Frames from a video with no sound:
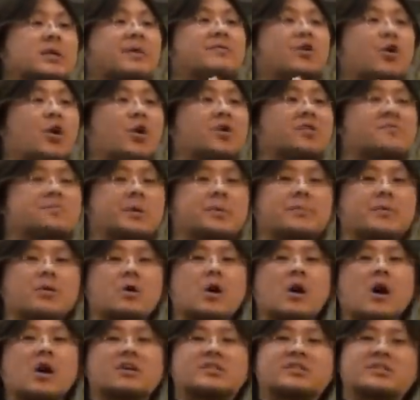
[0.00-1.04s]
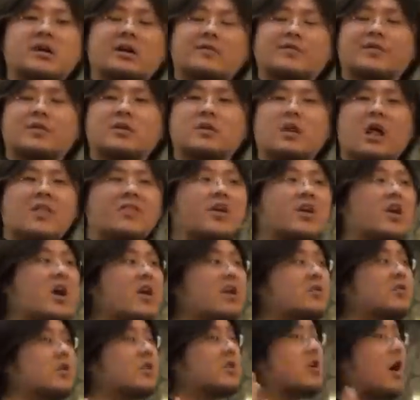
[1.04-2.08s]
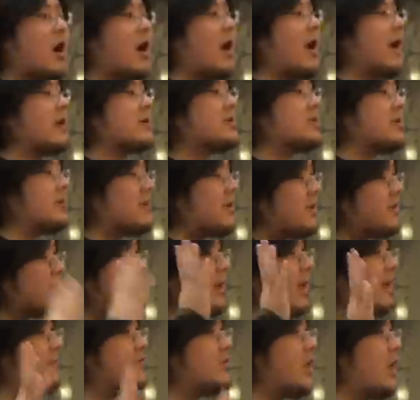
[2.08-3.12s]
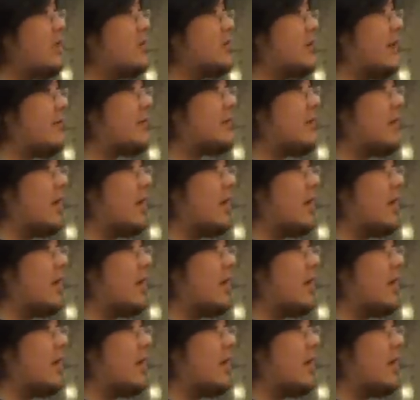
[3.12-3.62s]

have you heard of people, astaghfirullah, they got into a car accident and their life changed after